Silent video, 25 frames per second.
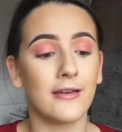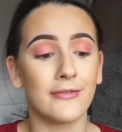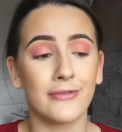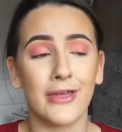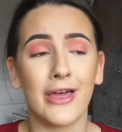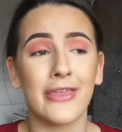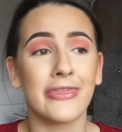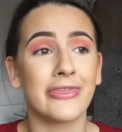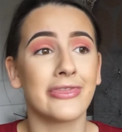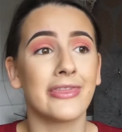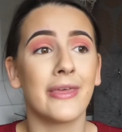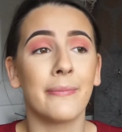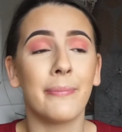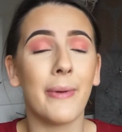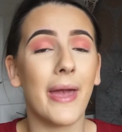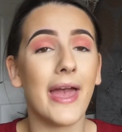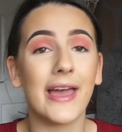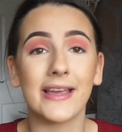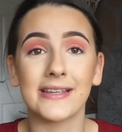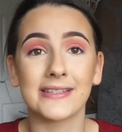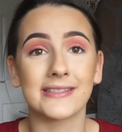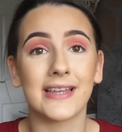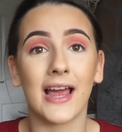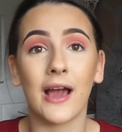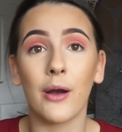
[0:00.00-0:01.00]
and the
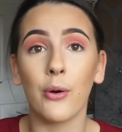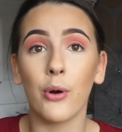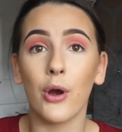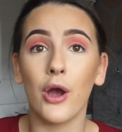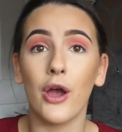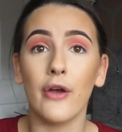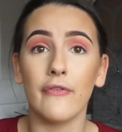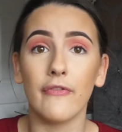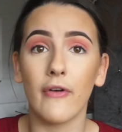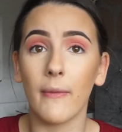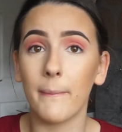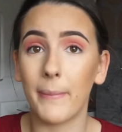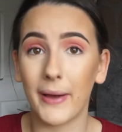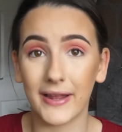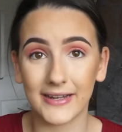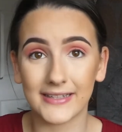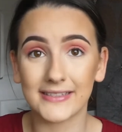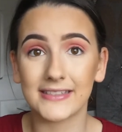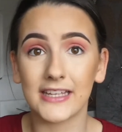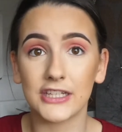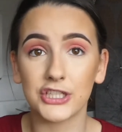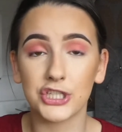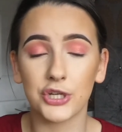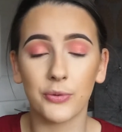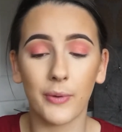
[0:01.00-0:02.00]
best out of a bad
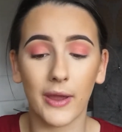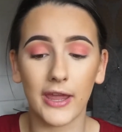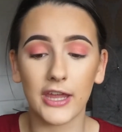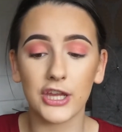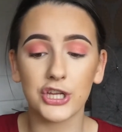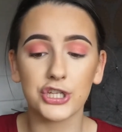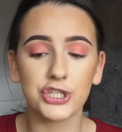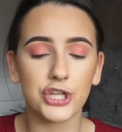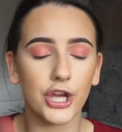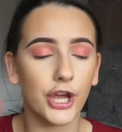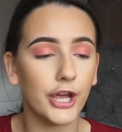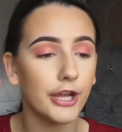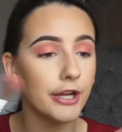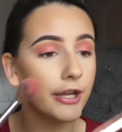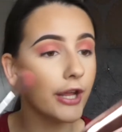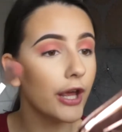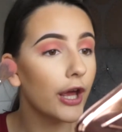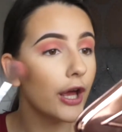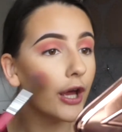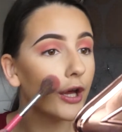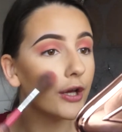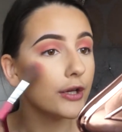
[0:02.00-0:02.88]
situation.